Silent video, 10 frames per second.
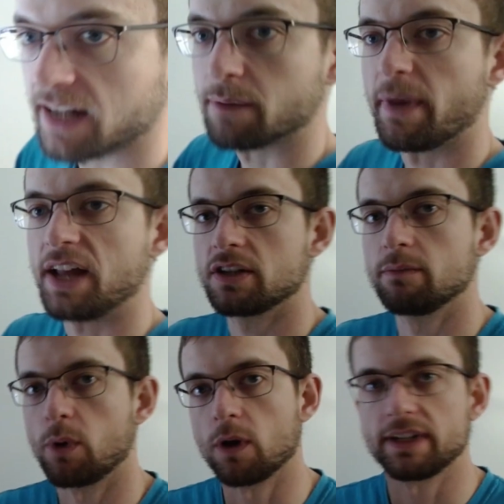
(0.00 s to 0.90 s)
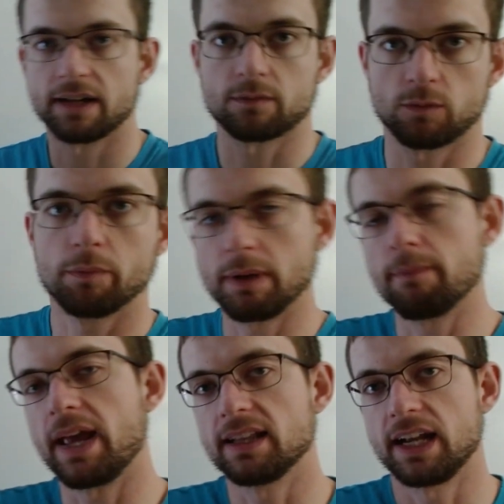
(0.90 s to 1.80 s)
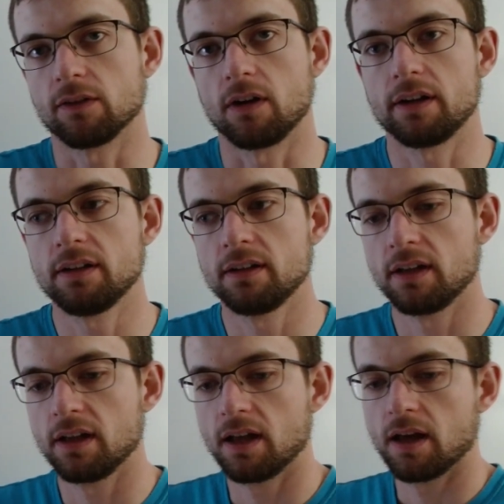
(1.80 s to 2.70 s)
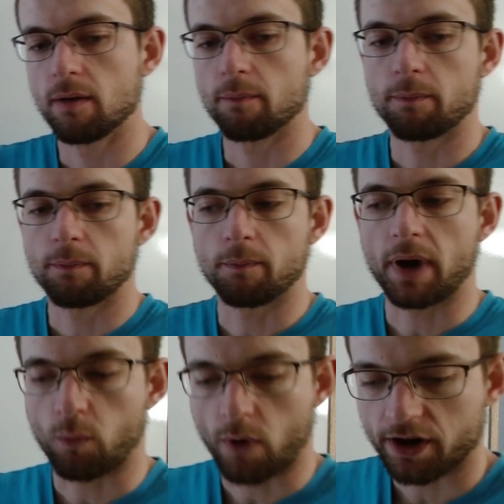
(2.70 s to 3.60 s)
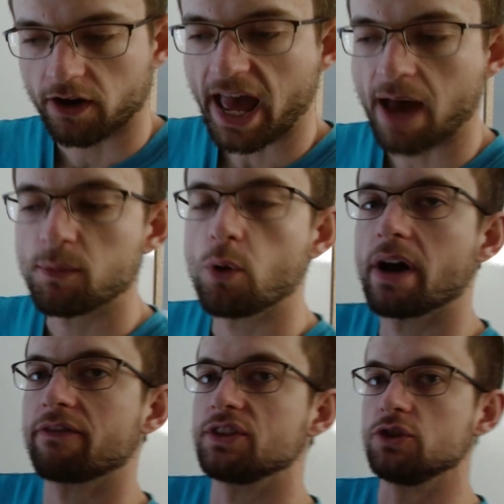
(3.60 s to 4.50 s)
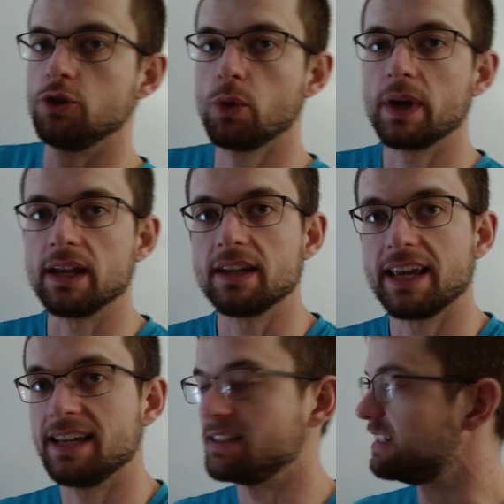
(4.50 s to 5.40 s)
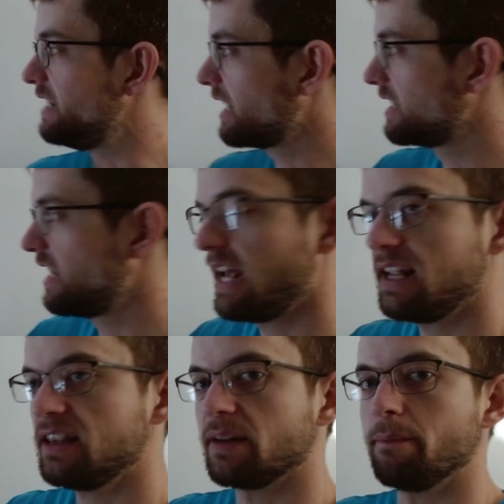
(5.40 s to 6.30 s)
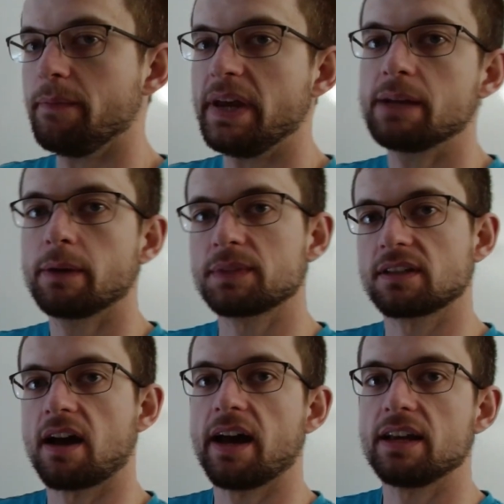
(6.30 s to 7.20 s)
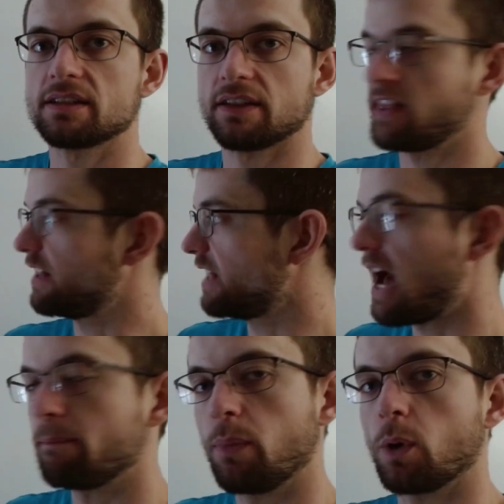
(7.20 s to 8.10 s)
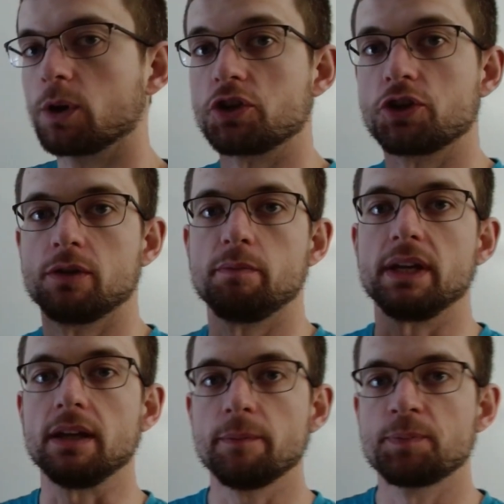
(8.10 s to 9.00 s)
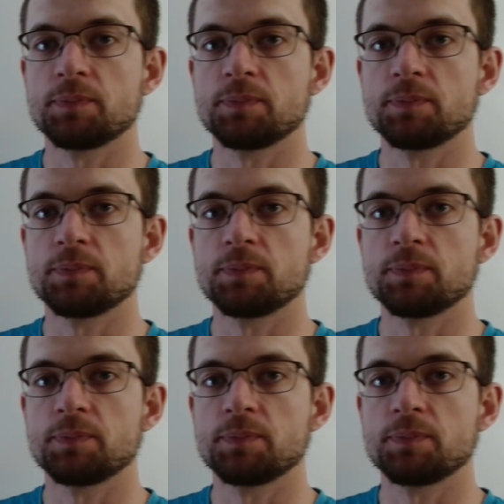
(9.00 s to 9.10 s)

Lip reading: dimension board that will be made later on. But what our MOF is doing is dictating the minimum size that that board should be.